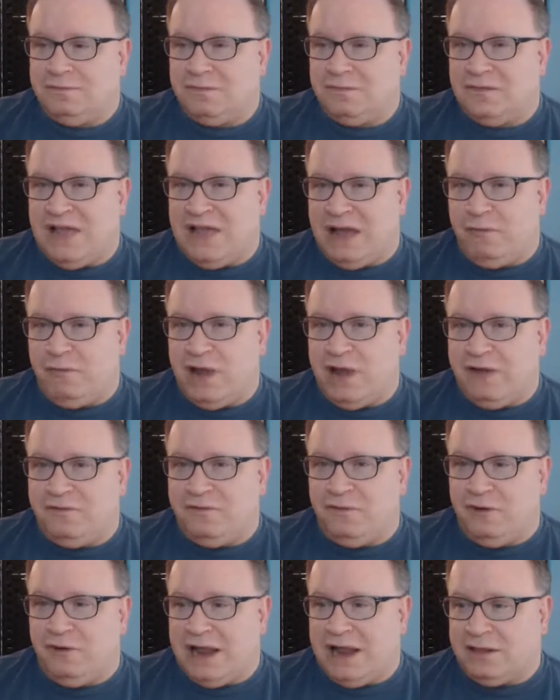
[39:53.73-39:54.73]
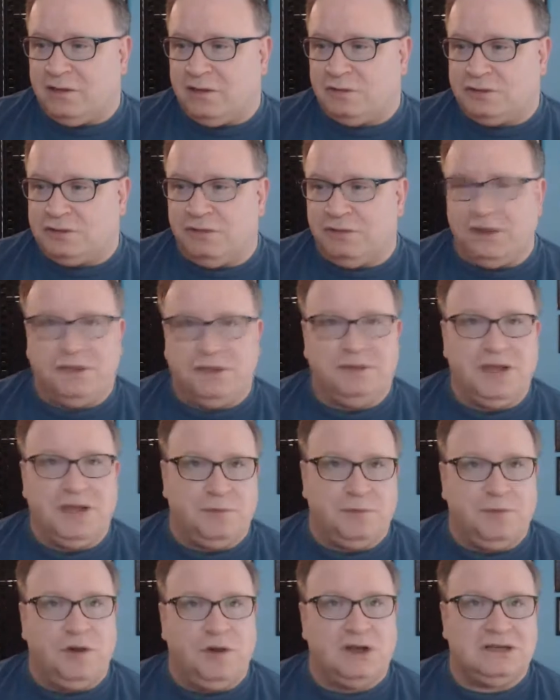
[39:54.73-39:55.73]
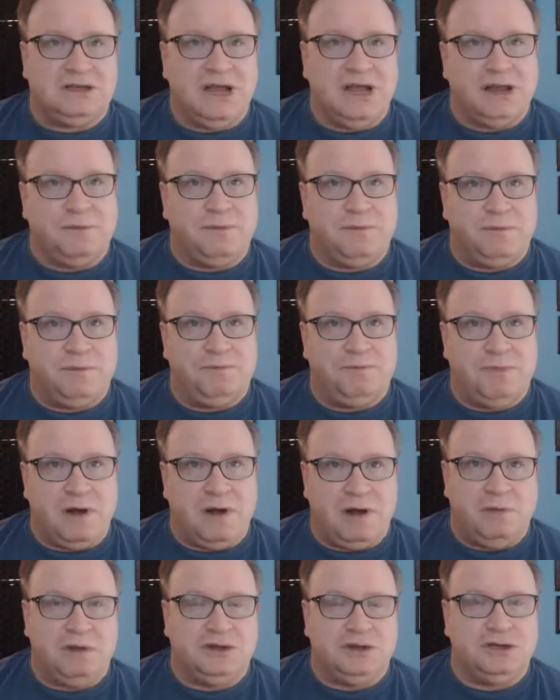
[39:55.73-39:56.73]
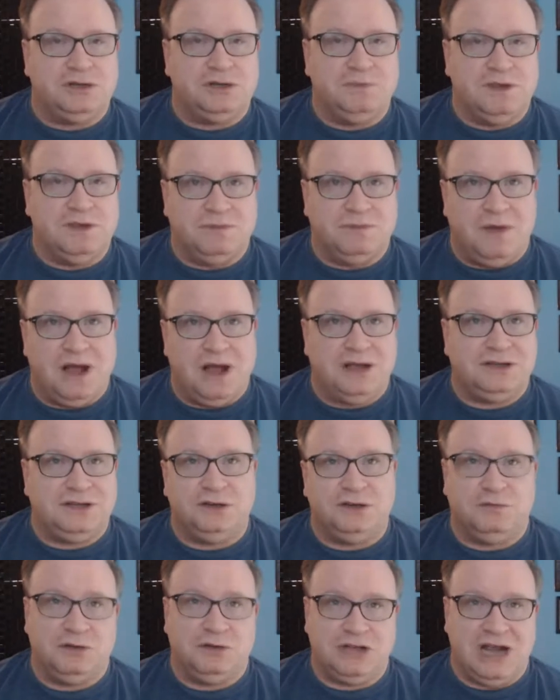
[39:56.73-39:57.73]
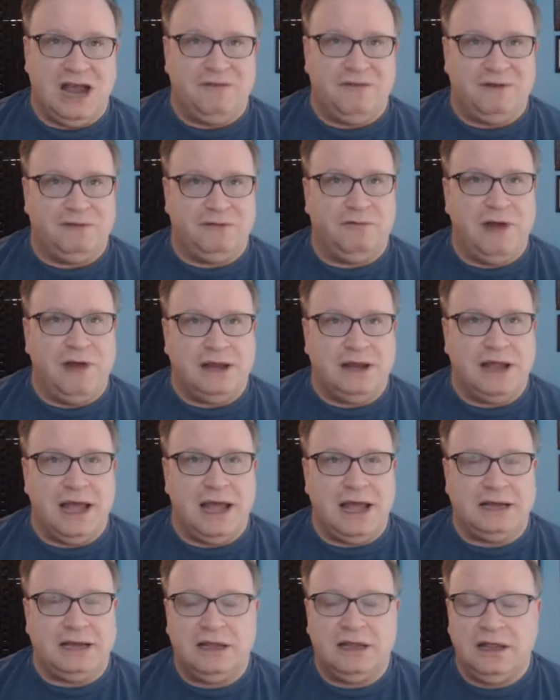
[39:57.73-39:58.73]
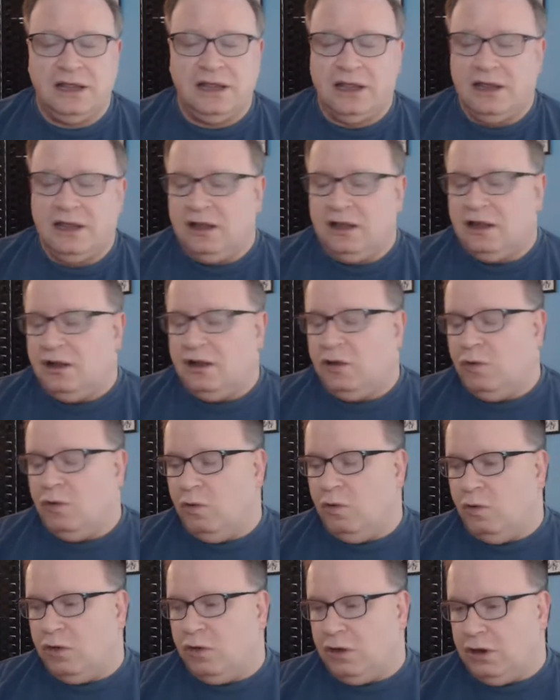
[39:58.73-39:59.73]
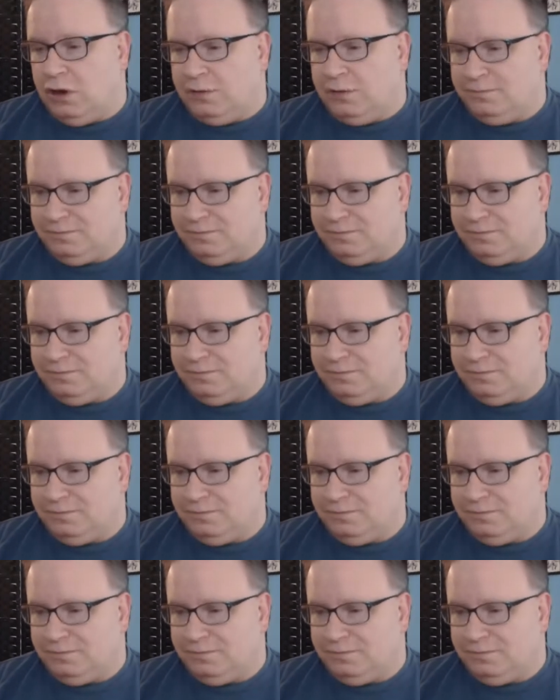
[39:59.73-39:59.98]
That way, for like those really thick books like Barry Windsor Smith's Monsters, which I haven't read yet, or